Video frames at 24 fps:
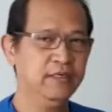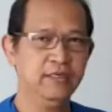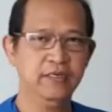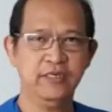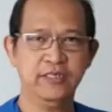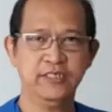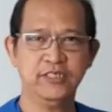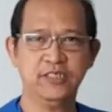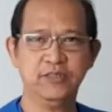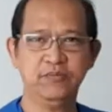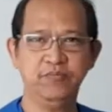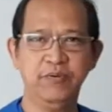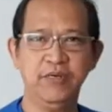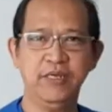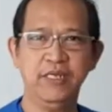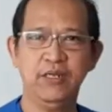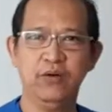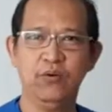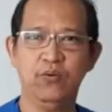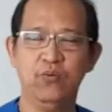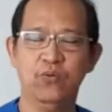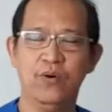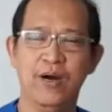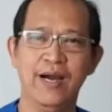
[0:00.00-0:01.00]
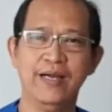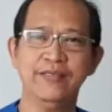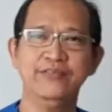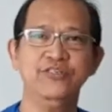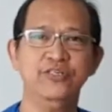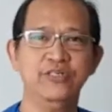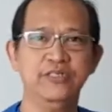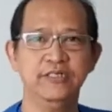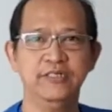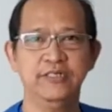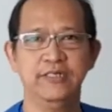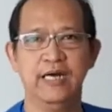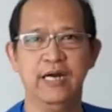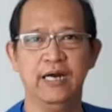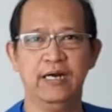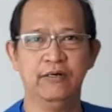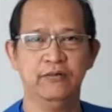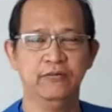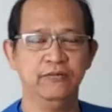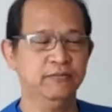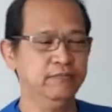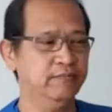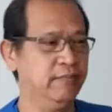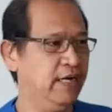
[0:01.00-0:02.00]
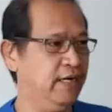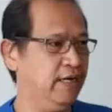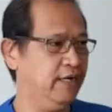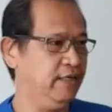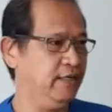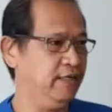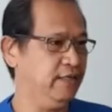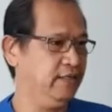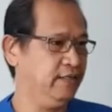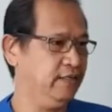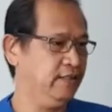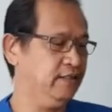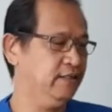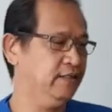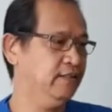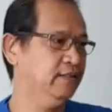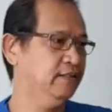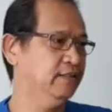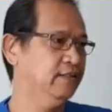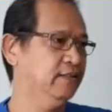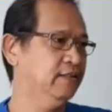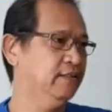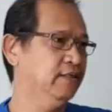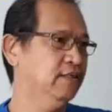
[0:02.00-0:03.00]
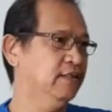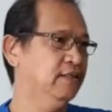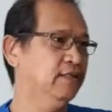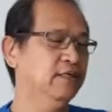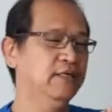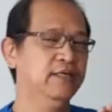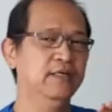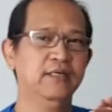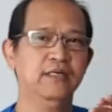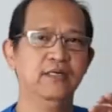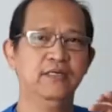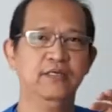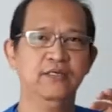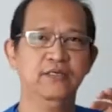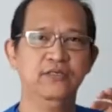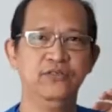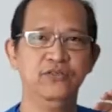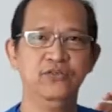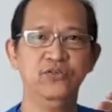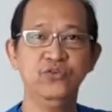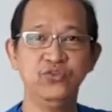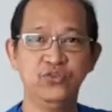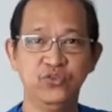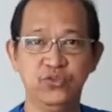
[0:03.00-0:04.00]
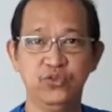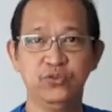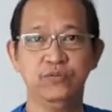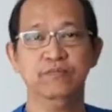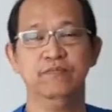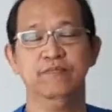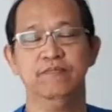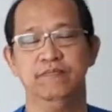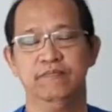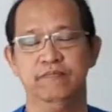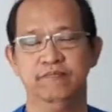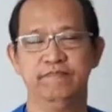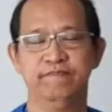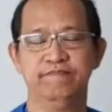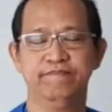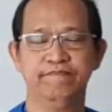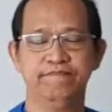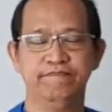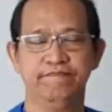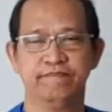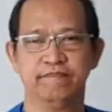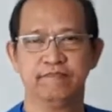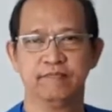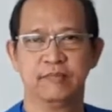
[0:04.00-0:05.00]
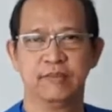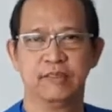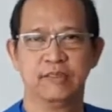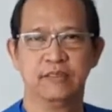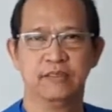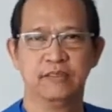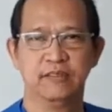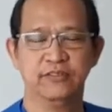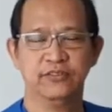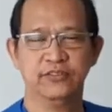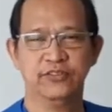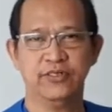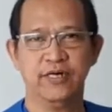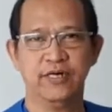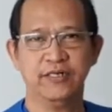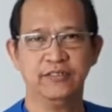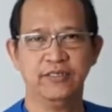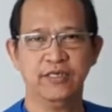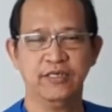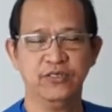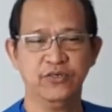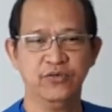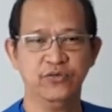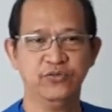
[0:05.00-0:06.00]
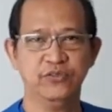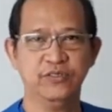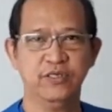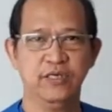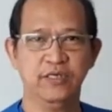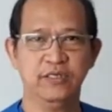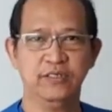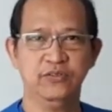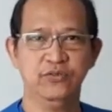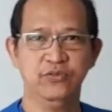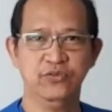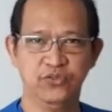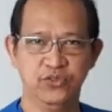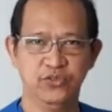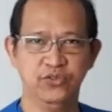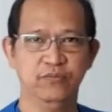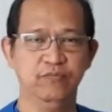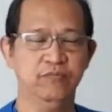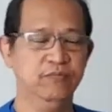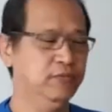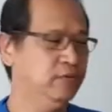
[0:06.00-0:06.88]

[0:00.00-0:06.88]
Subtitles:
It's been 1 year now, my YouTube, starting using YouTube.